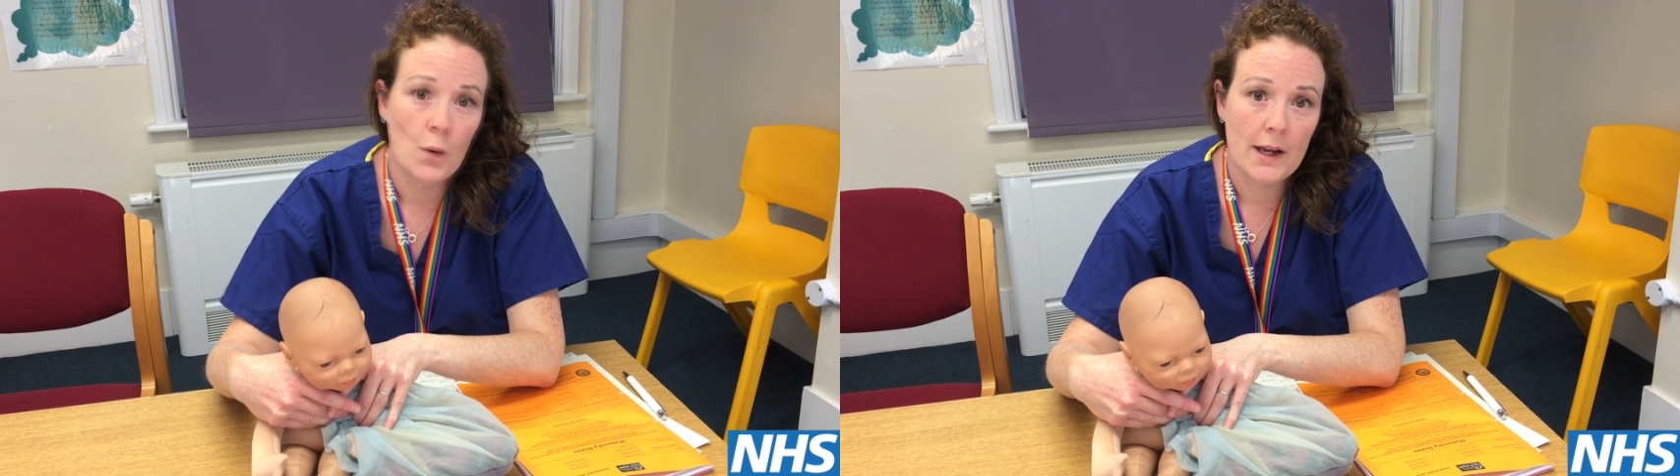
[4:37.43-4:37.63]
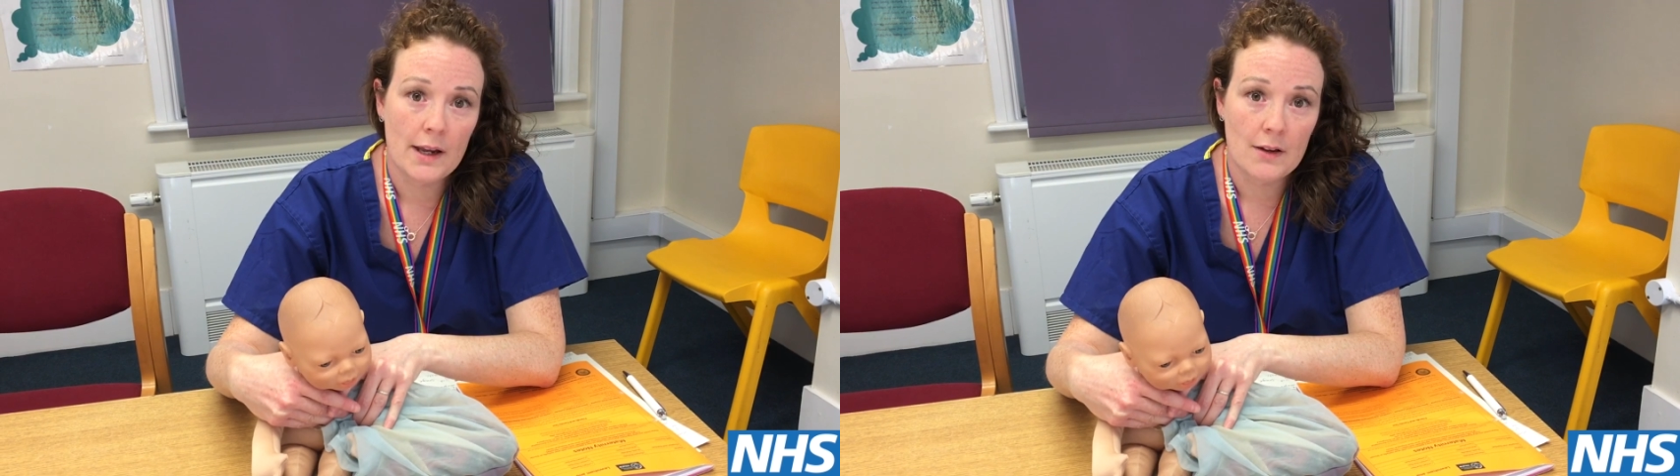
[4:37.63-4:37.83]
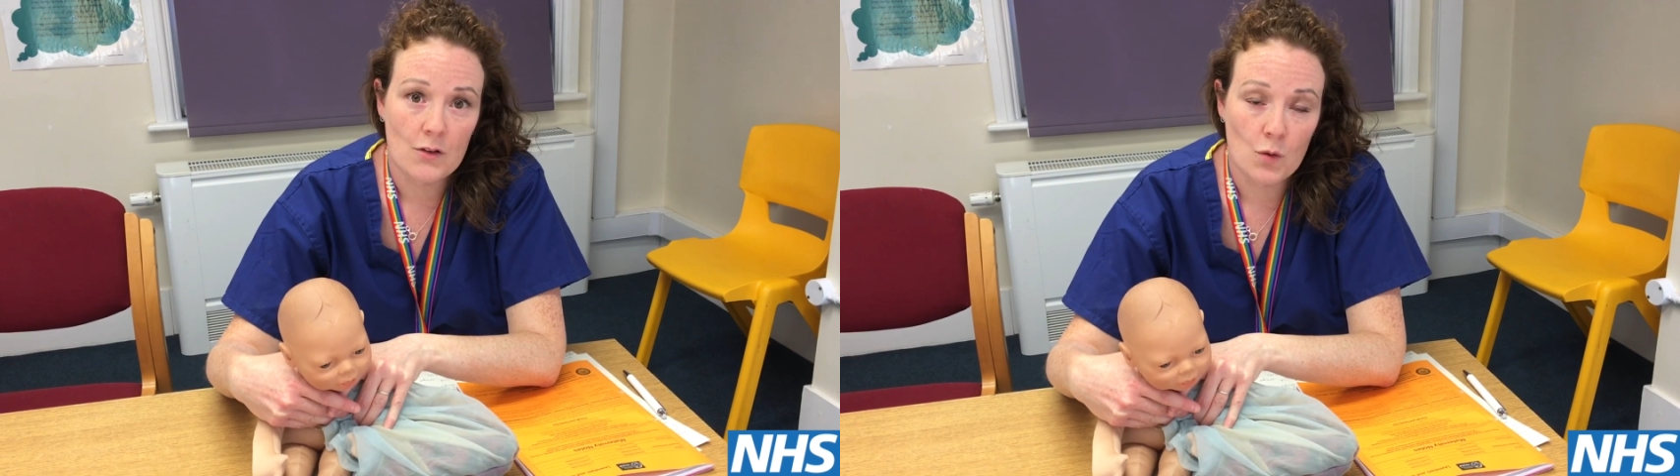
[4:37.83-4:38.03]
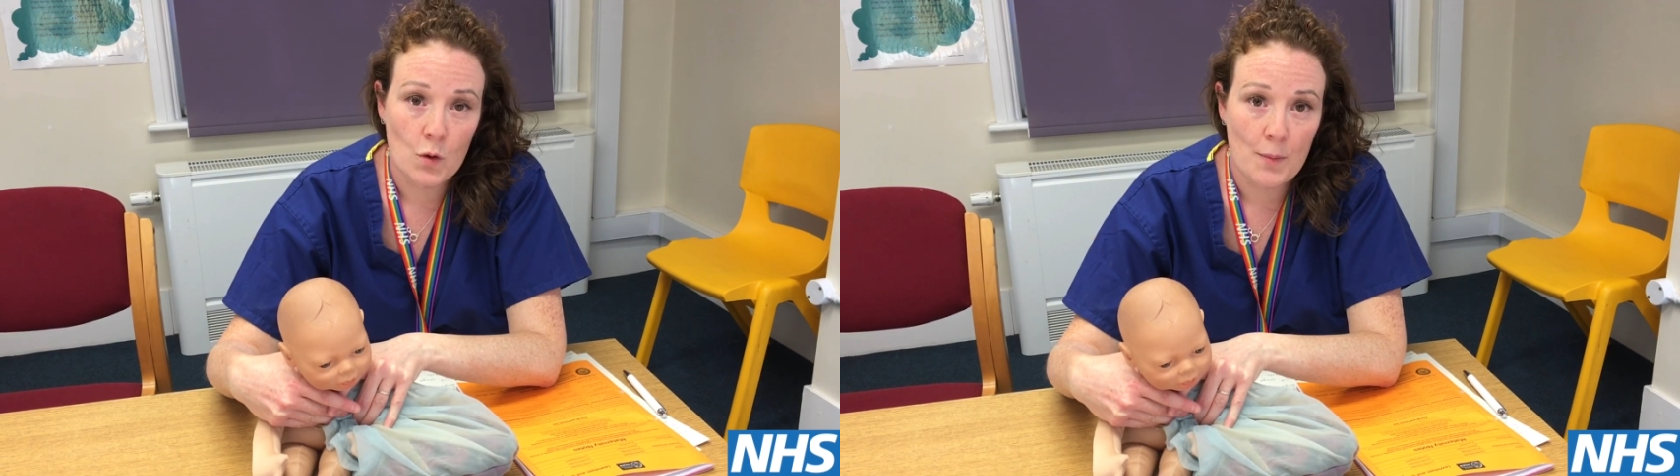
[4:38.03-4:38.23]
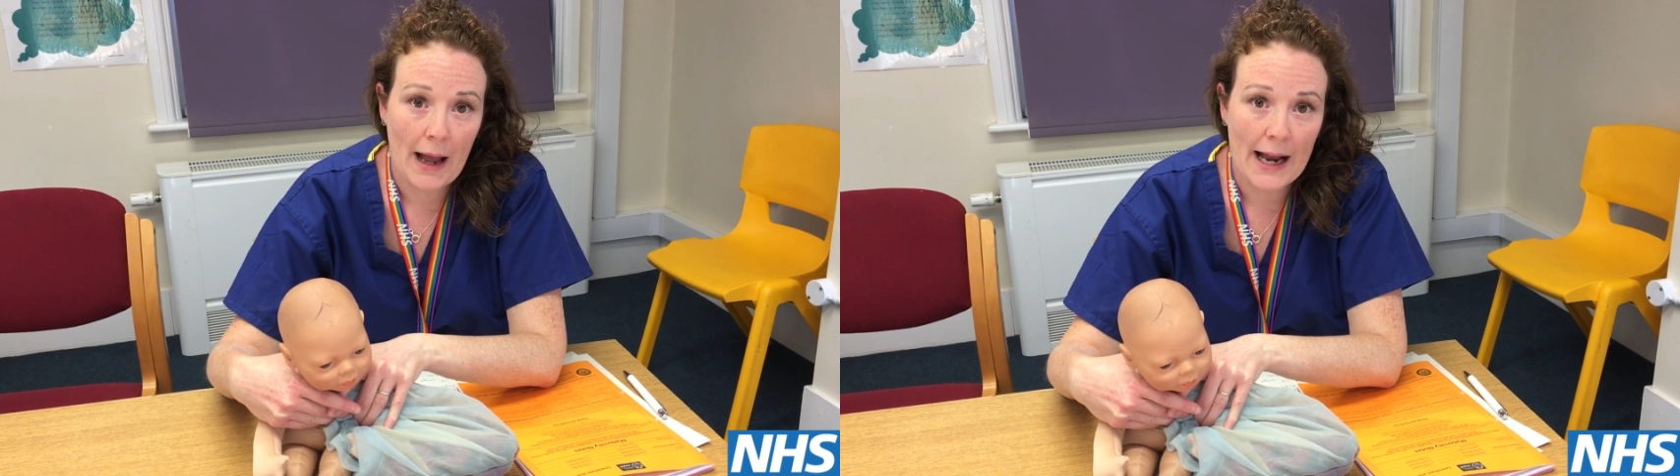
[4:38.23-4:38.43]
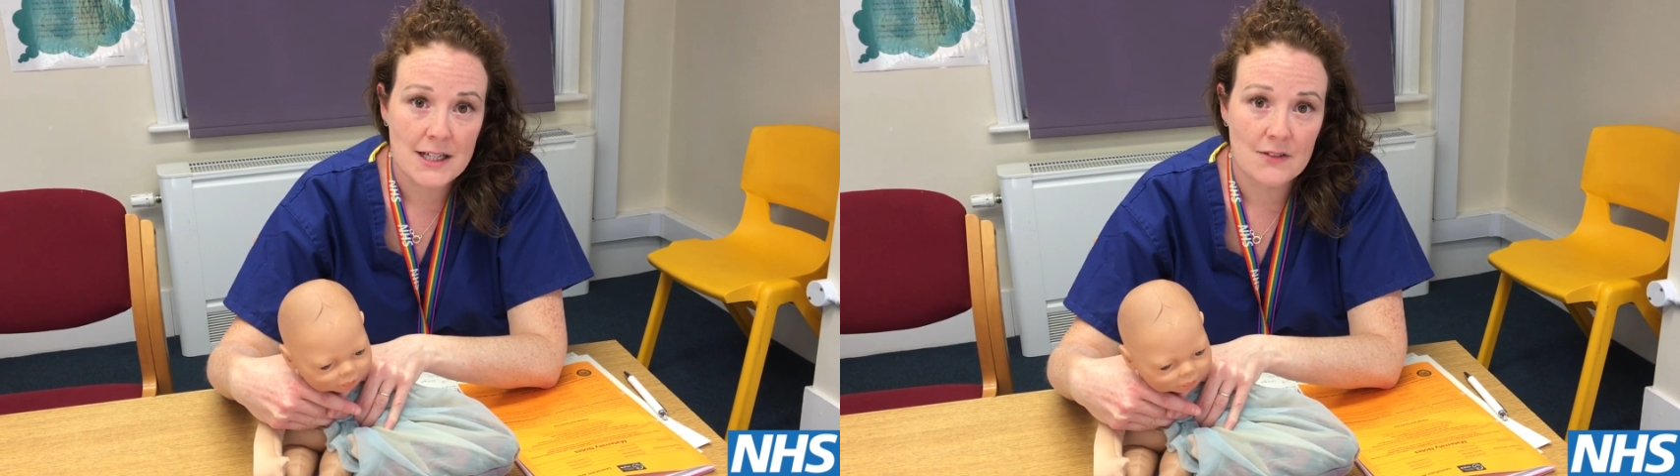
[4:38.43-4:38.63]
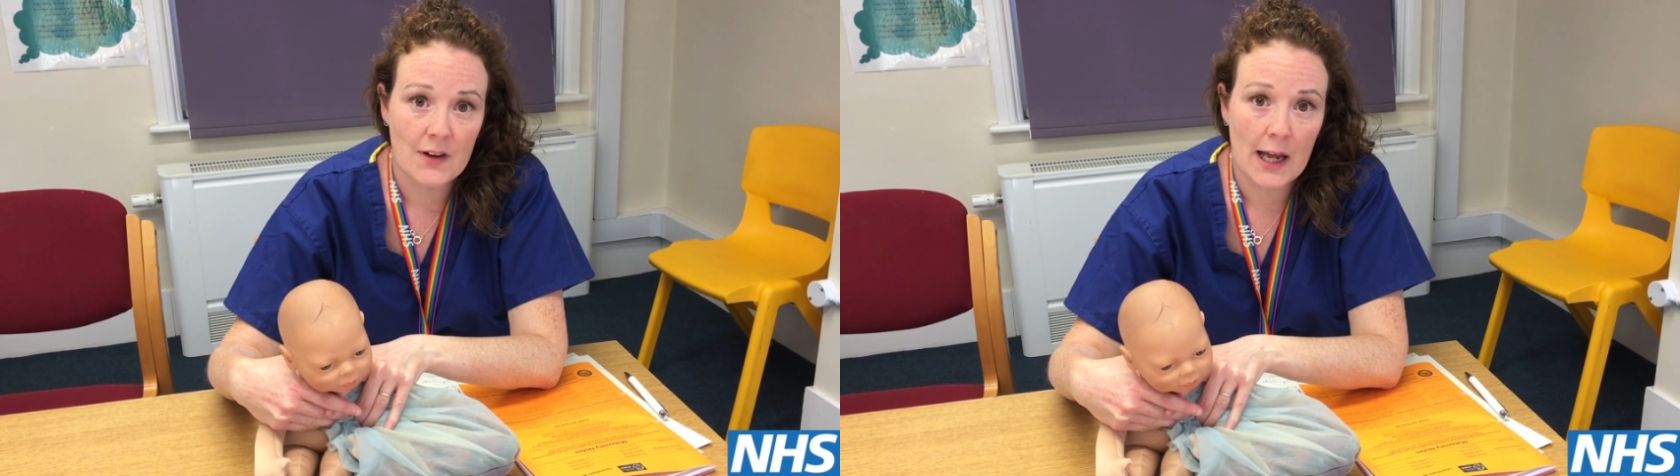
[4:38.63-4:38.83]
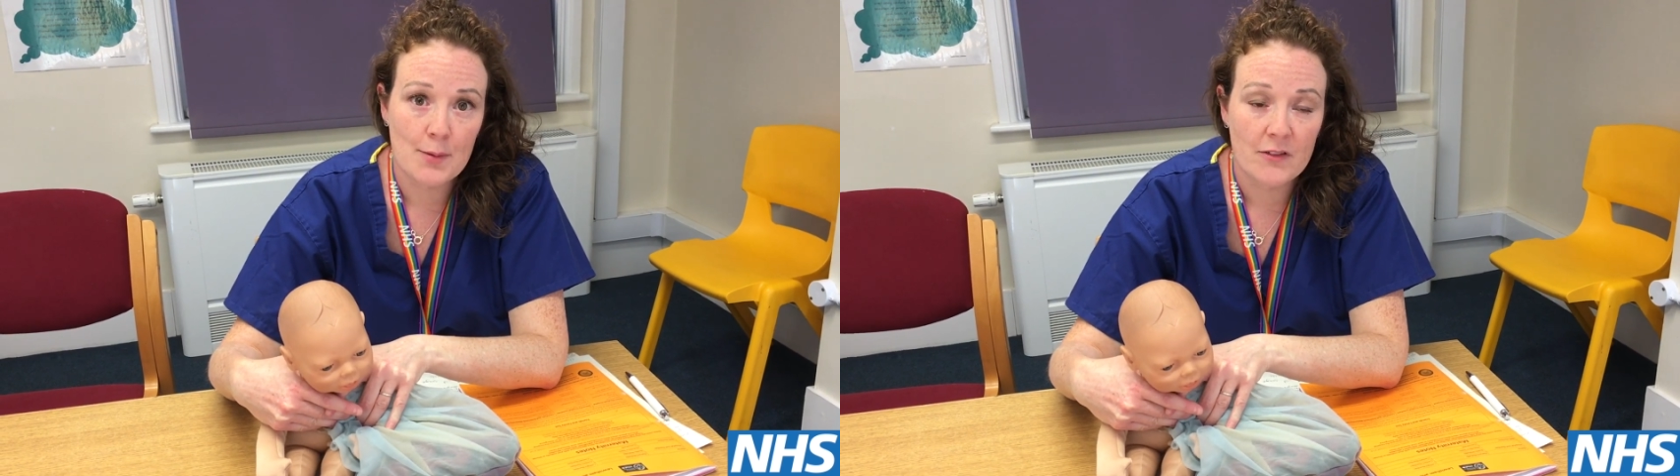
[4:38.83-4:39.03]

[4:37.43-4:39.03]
talk about active labour